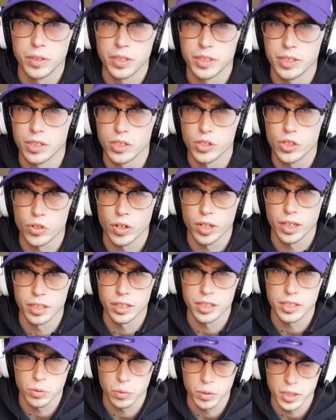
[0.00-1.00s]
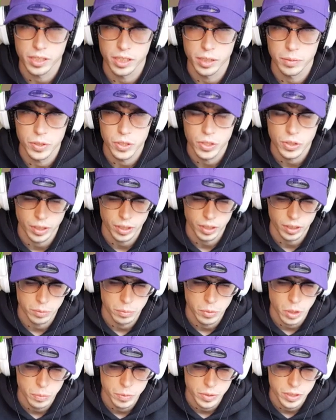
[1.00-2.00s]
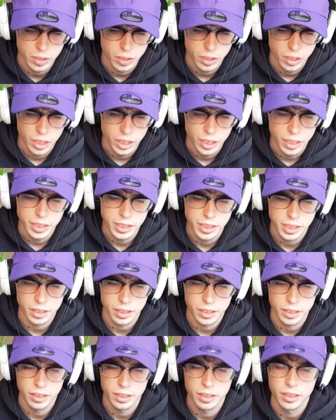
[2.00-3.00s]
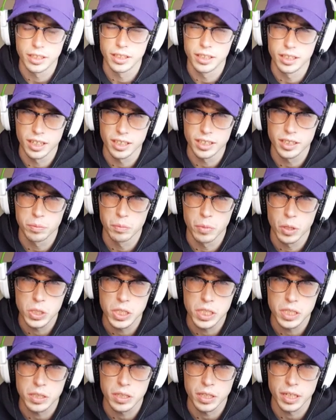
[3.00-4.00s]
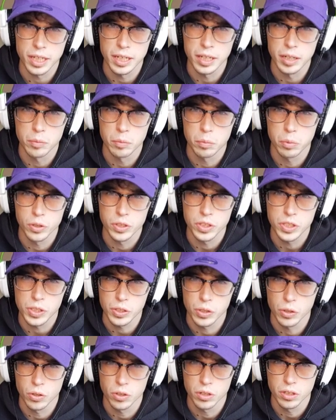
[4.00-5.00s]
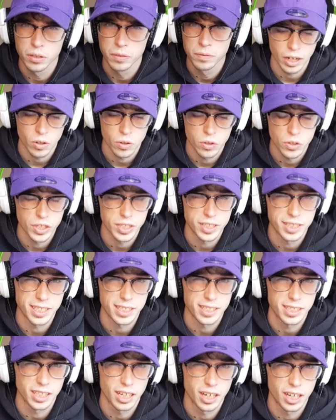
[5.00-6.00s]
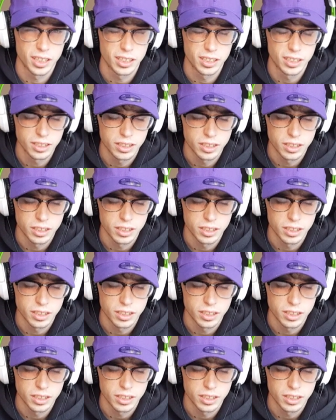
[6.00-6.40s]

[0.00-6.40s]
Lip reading: He's in the stringer. He's the worst team in the stringer at the moment. He's got the 9th most points scored, 169.